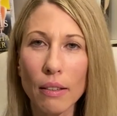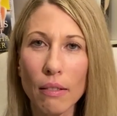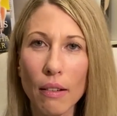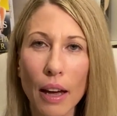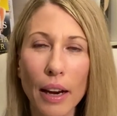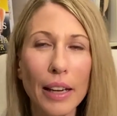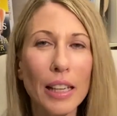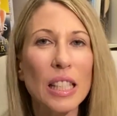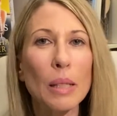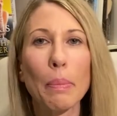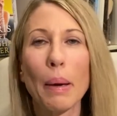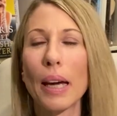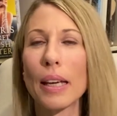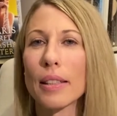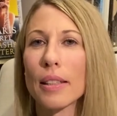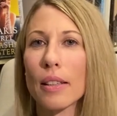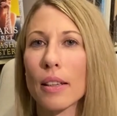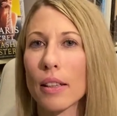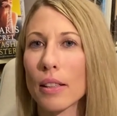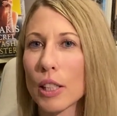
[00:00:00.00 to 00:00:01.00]

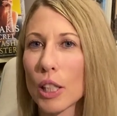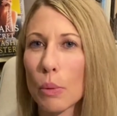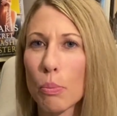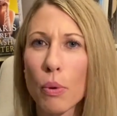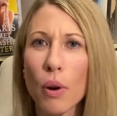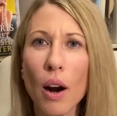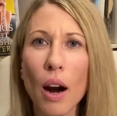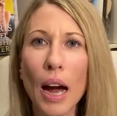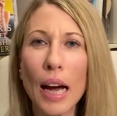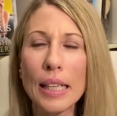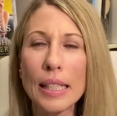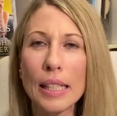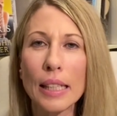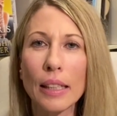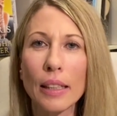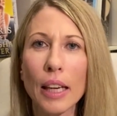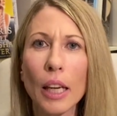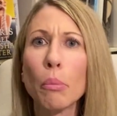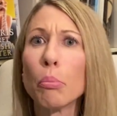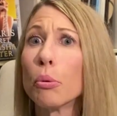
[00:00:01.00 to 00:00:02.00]
unexpected and
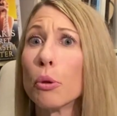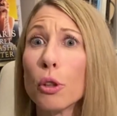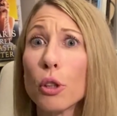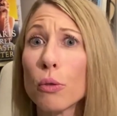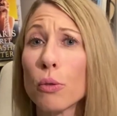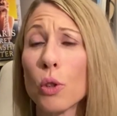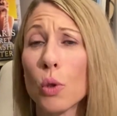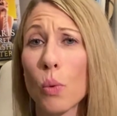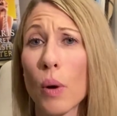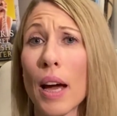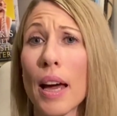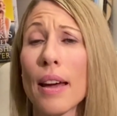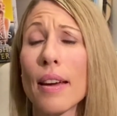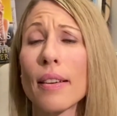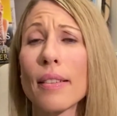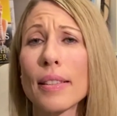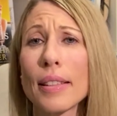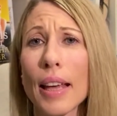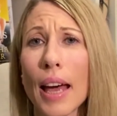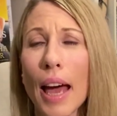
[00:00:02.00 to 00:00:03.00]
surprising and beautiful
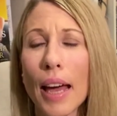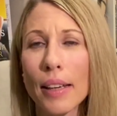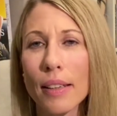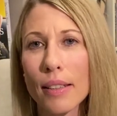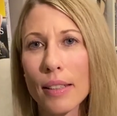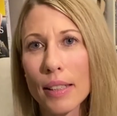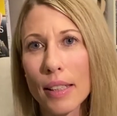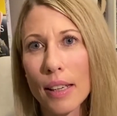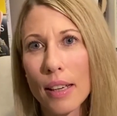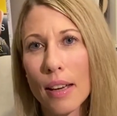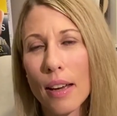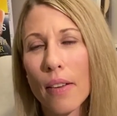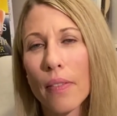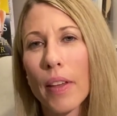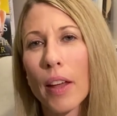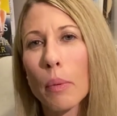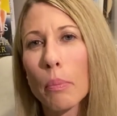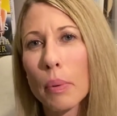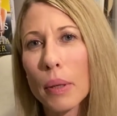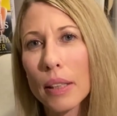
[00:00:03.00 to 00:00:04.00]
ways, and
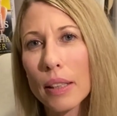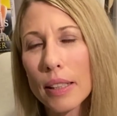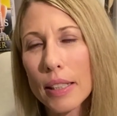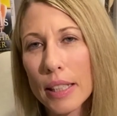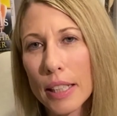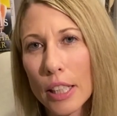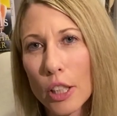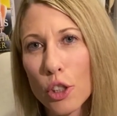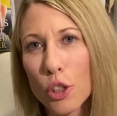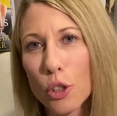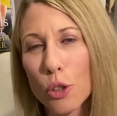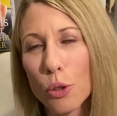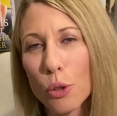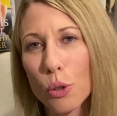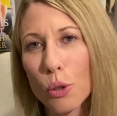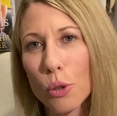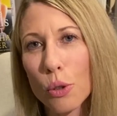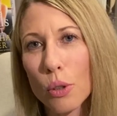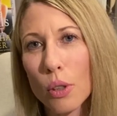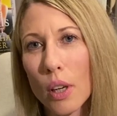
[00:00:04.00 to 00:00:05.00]
that ability
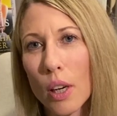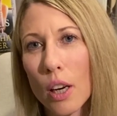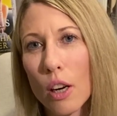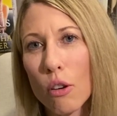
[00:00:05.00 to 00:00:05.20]
to